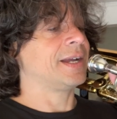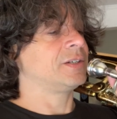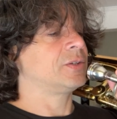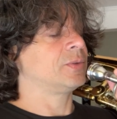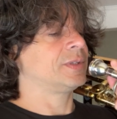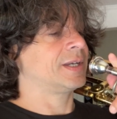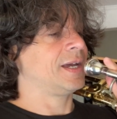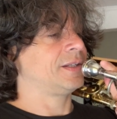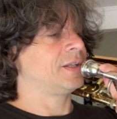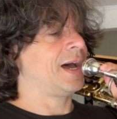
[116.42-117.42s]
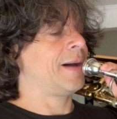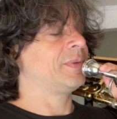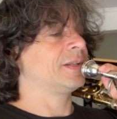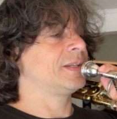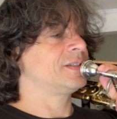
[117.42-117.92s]
do to get in the
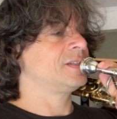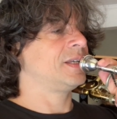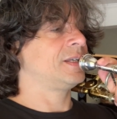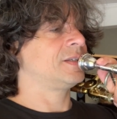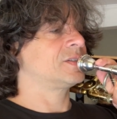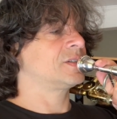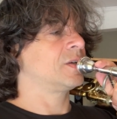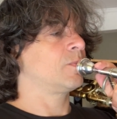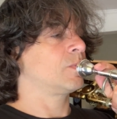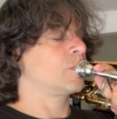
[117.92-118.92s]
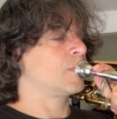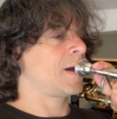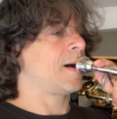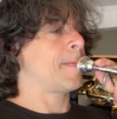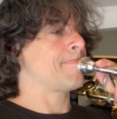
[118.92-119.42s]
habit of this is
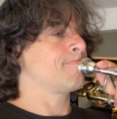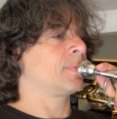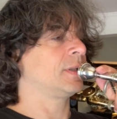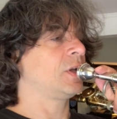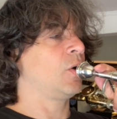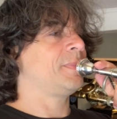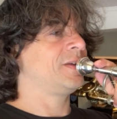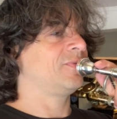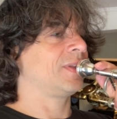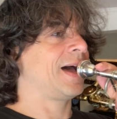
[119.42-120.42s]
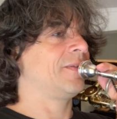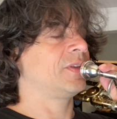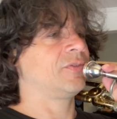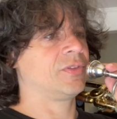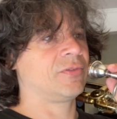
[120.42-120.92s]
low B flat,
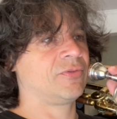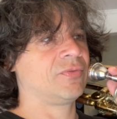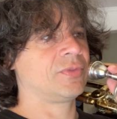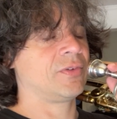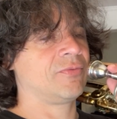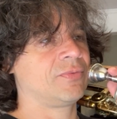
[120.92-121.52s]
the